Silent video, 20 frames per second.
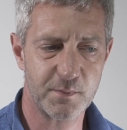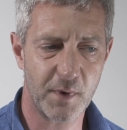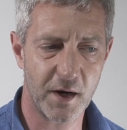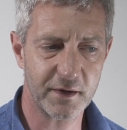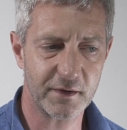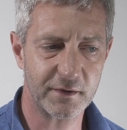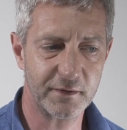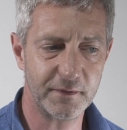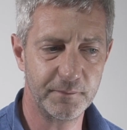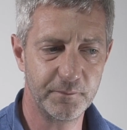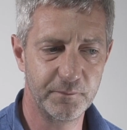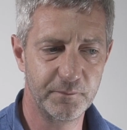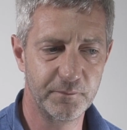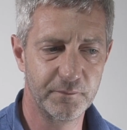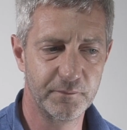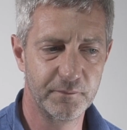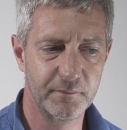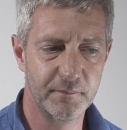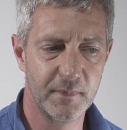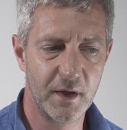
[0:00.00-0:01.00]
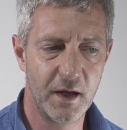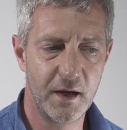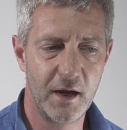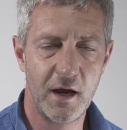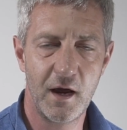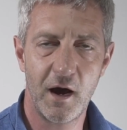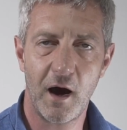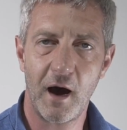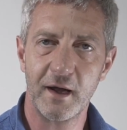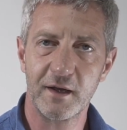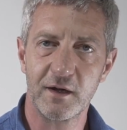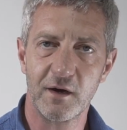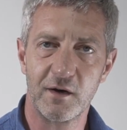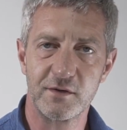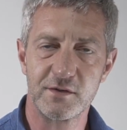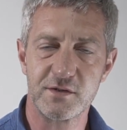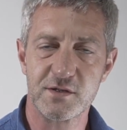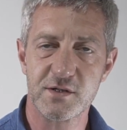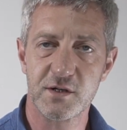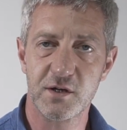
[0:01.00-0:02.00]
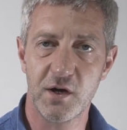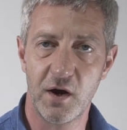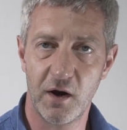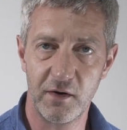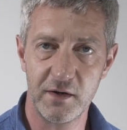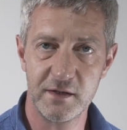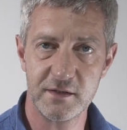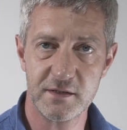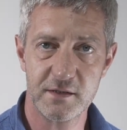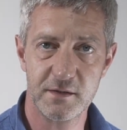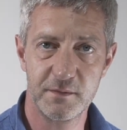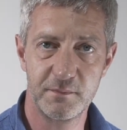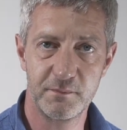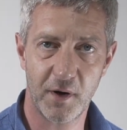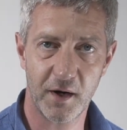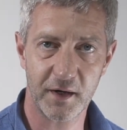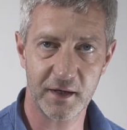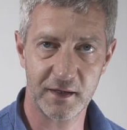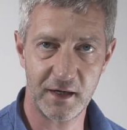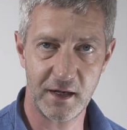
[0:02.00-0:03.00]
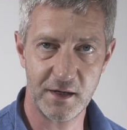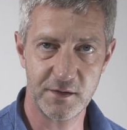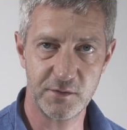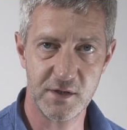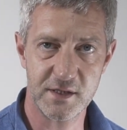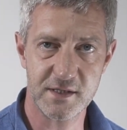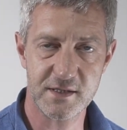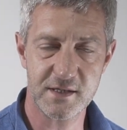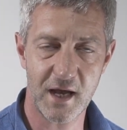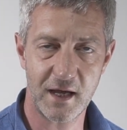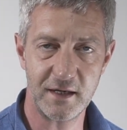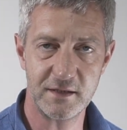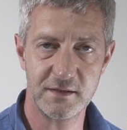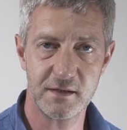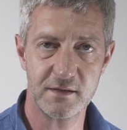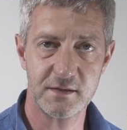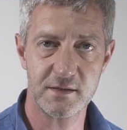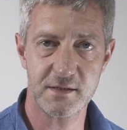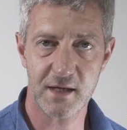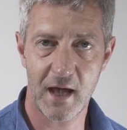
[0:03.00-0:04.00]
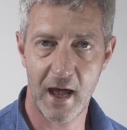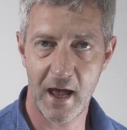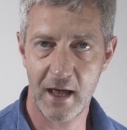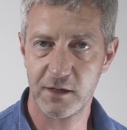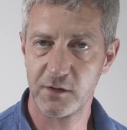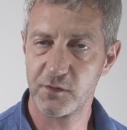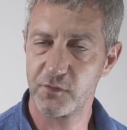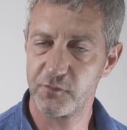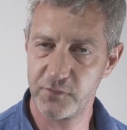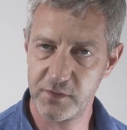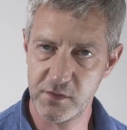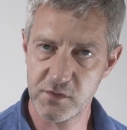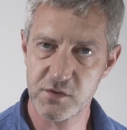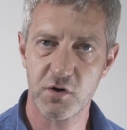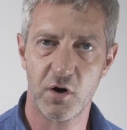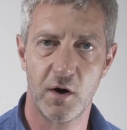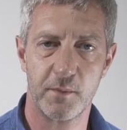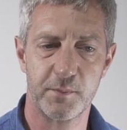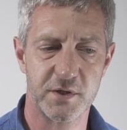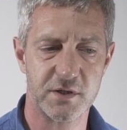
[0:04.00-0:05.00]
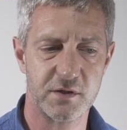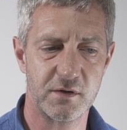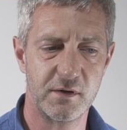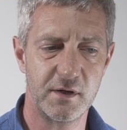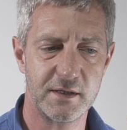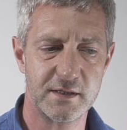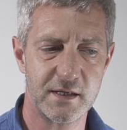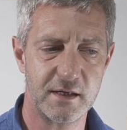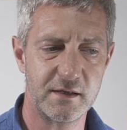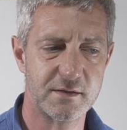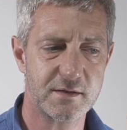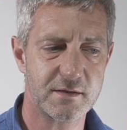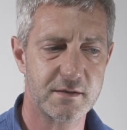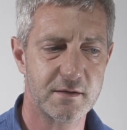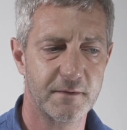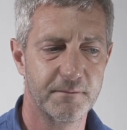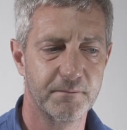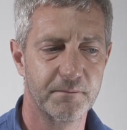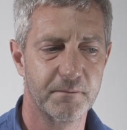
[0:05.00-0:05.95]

model, ICON's current market entry status and future opportunities,